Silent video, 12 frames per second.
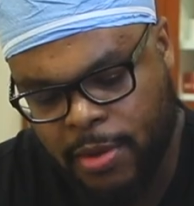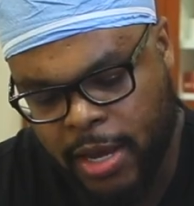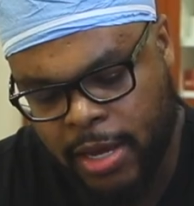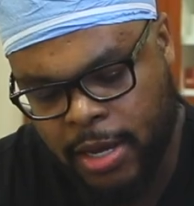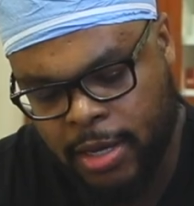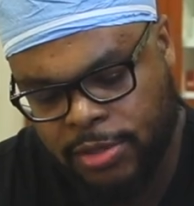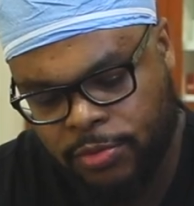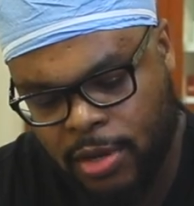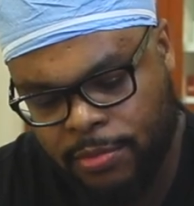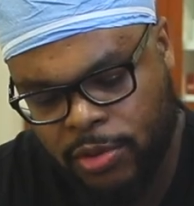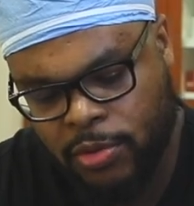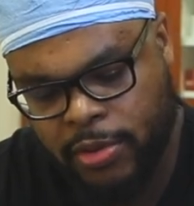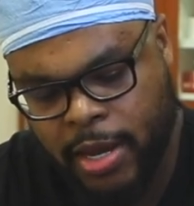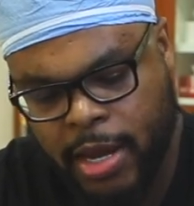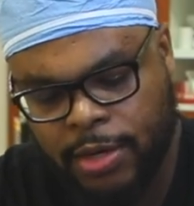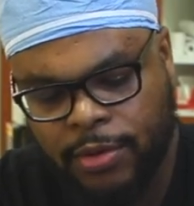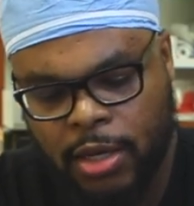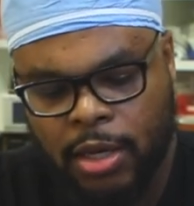my hands when I'm doing
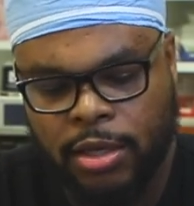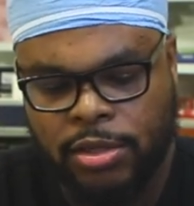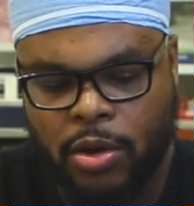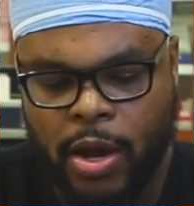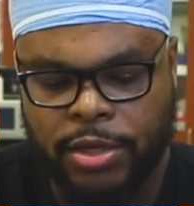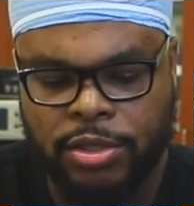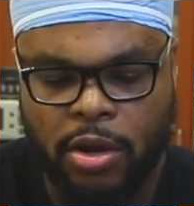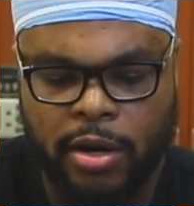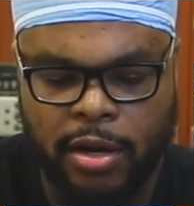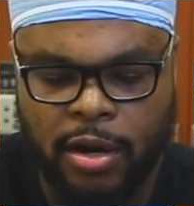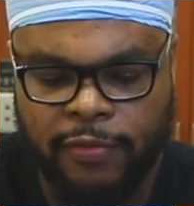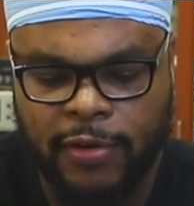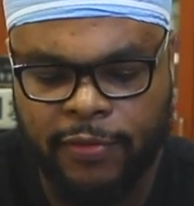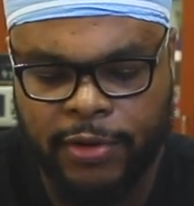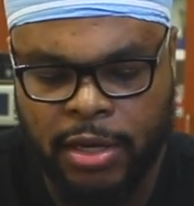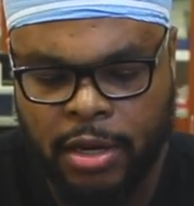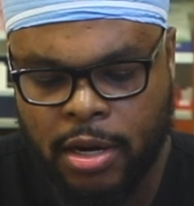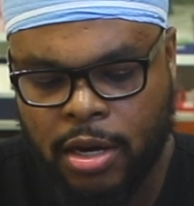that. So I started off over
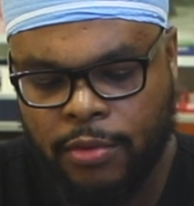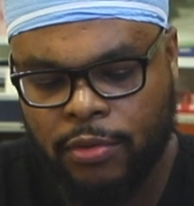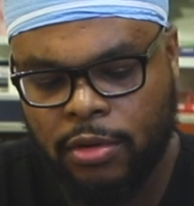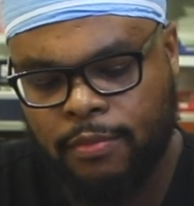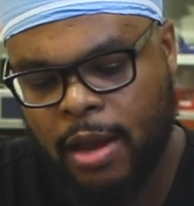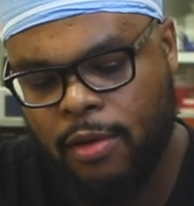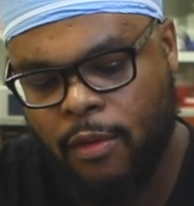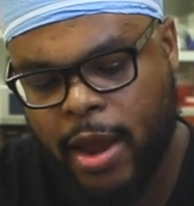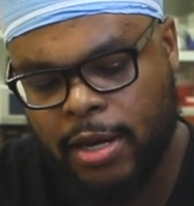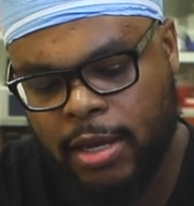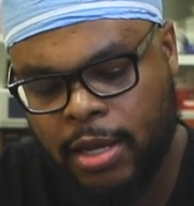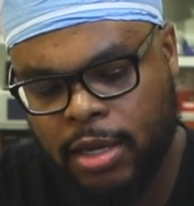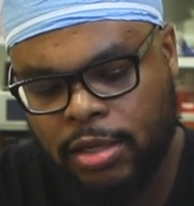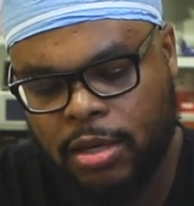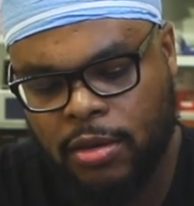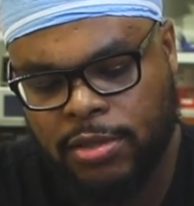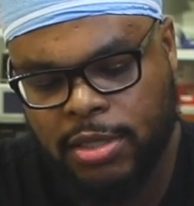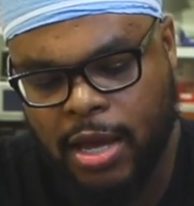here, my right hand
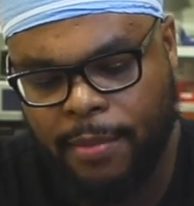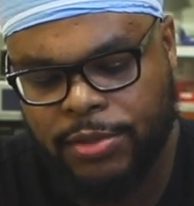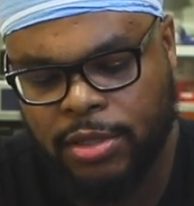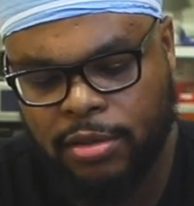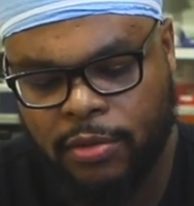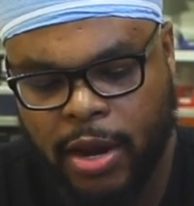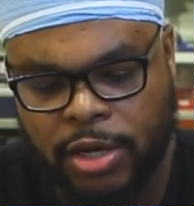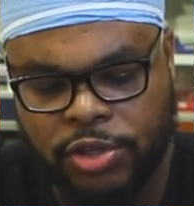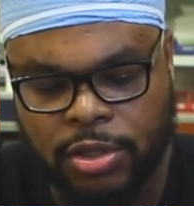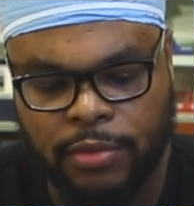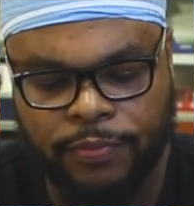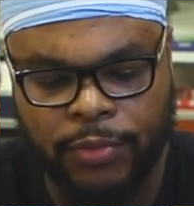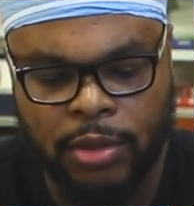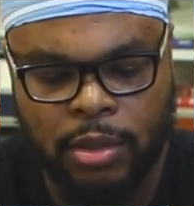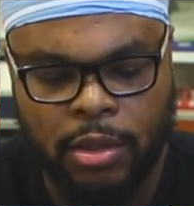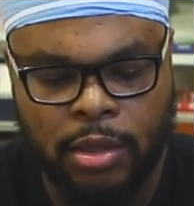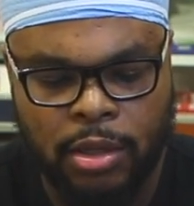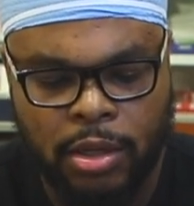goes the opposite direction.
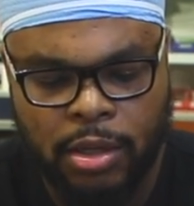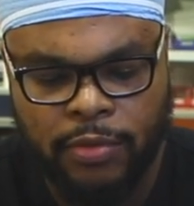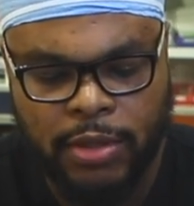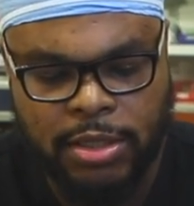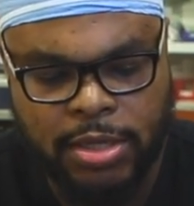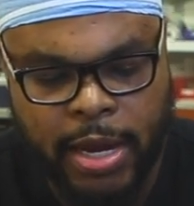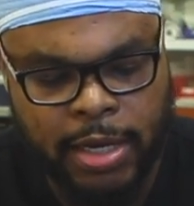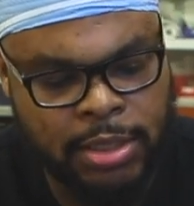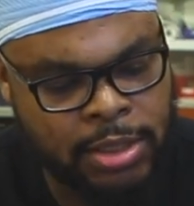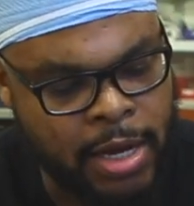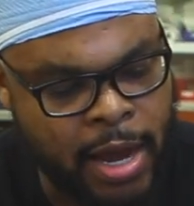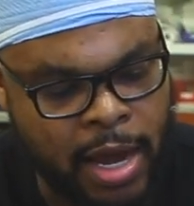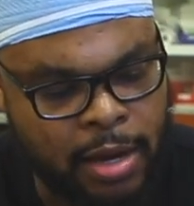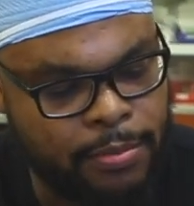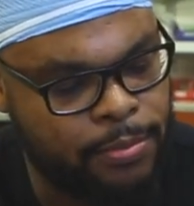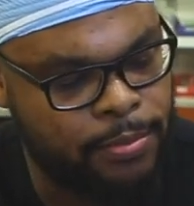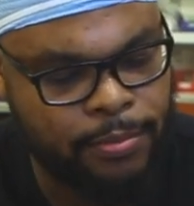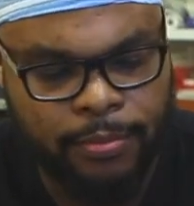The second
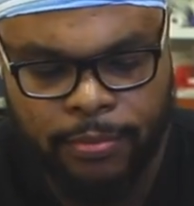time